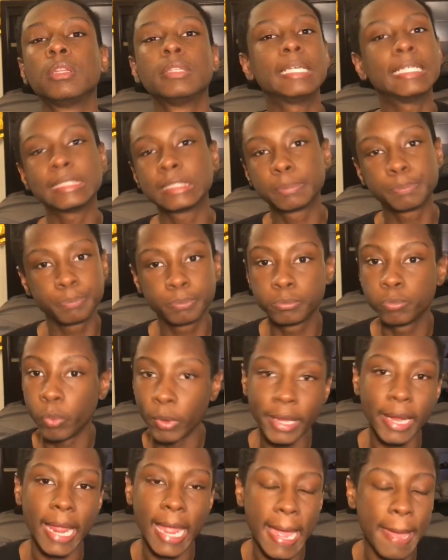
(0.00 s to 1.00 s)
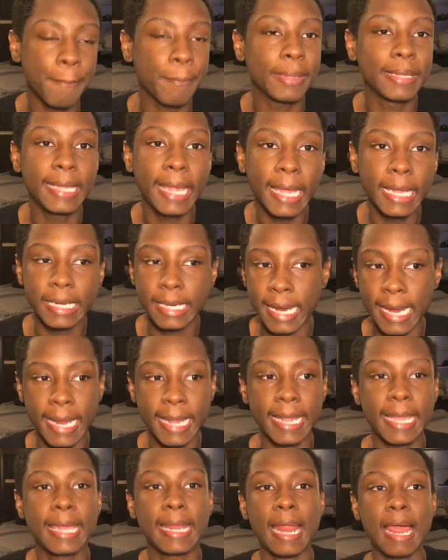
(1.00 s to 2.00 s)
that's what happened that
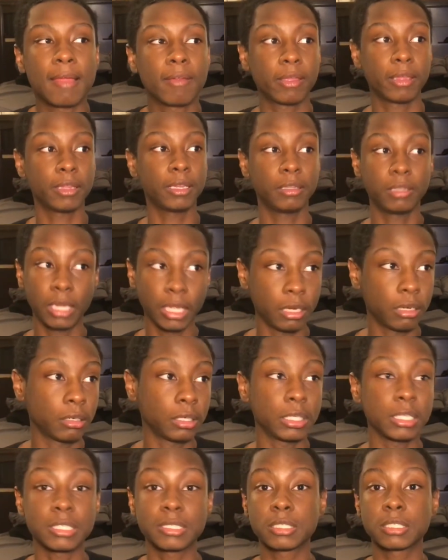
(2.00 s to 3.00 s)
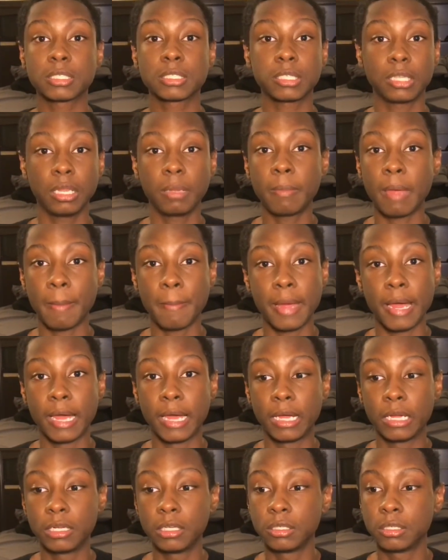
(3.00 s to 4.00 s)
night, and it literally slipped my
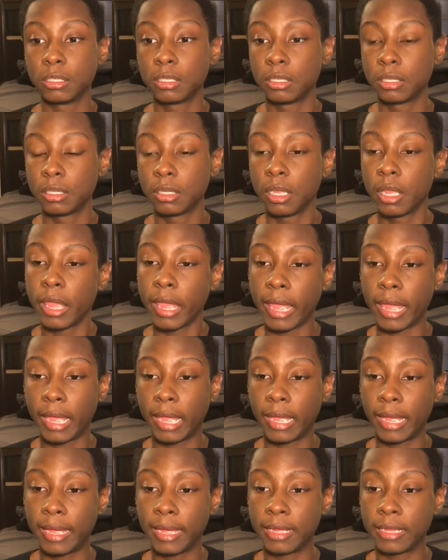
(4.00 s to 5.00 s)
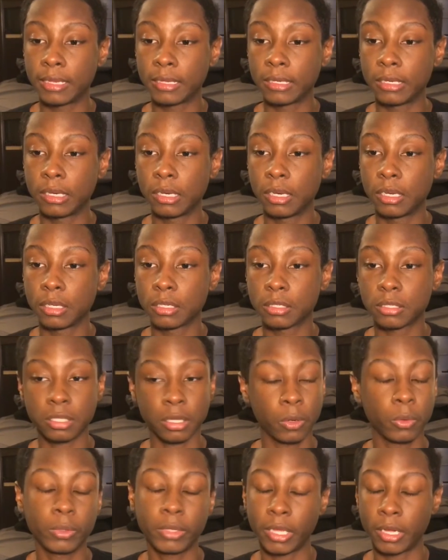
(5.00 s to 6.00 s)
mind. And
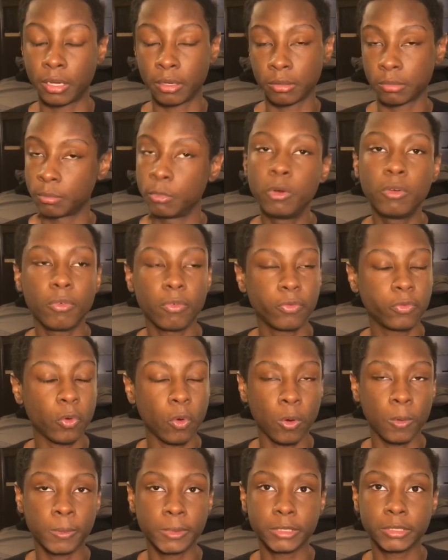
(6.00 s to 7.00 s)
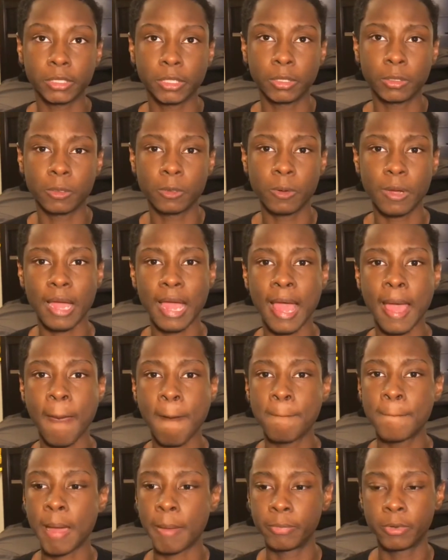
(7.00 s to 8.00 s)
so, yeah, move forward. So
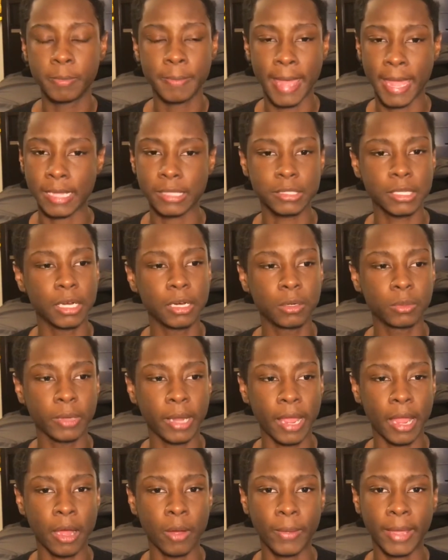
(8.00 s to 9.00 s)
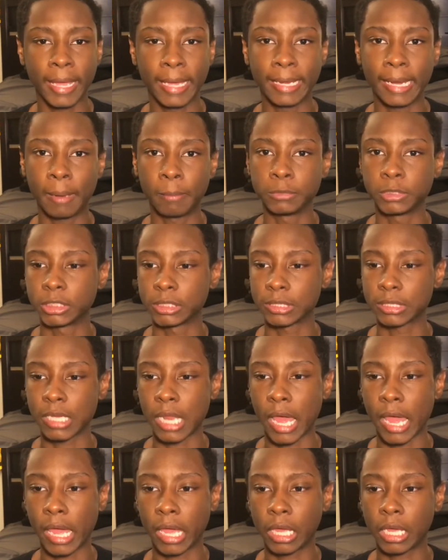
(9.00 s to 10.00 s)
my book bag is gone now, and I'm just
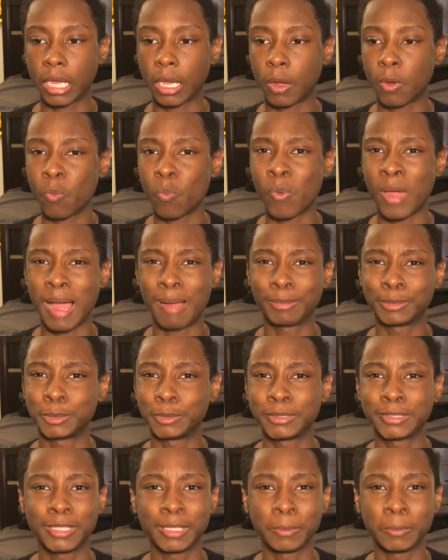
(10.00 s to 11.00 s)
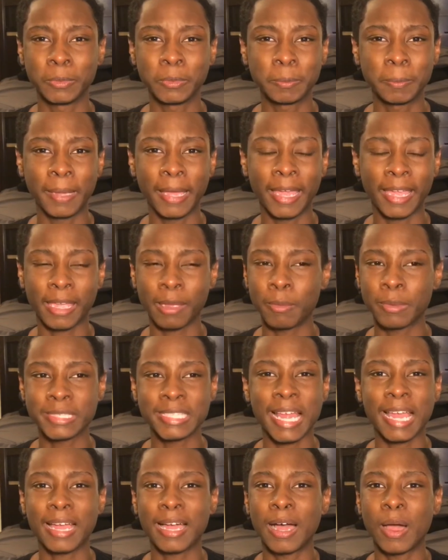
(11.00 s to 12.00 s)
like, why would you steal a book bag? It was
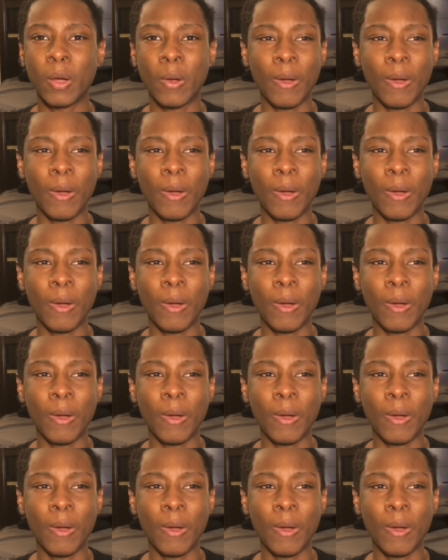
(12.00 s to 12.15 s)
like